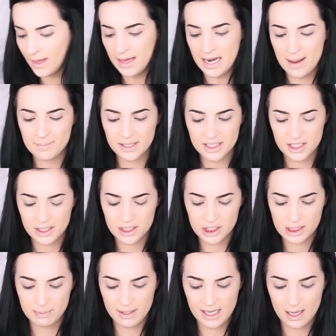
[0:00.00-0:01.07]
And I'm going to
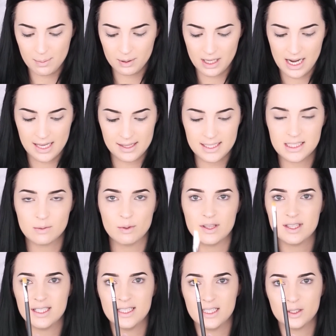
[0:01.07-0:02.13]
just be applying this with
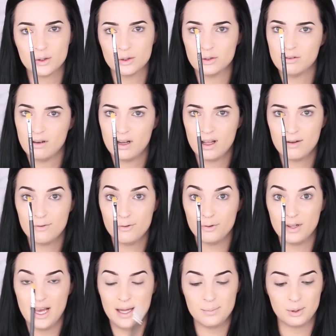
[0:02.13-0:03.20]
a little
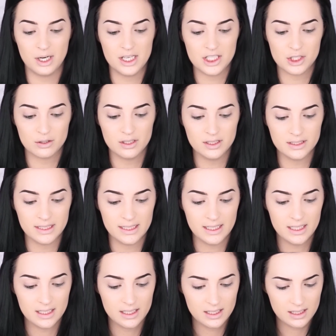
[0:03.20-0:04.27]
flat brush on the
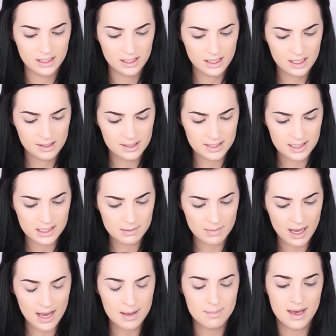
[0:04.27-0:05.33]
lid. This is
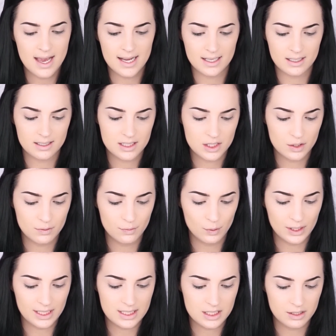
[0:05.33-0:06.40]
my MAC
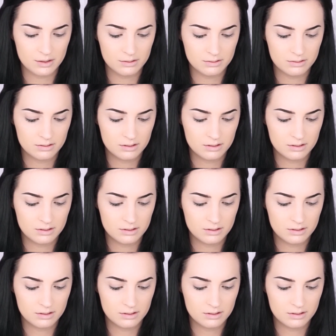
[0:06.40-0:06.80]
242.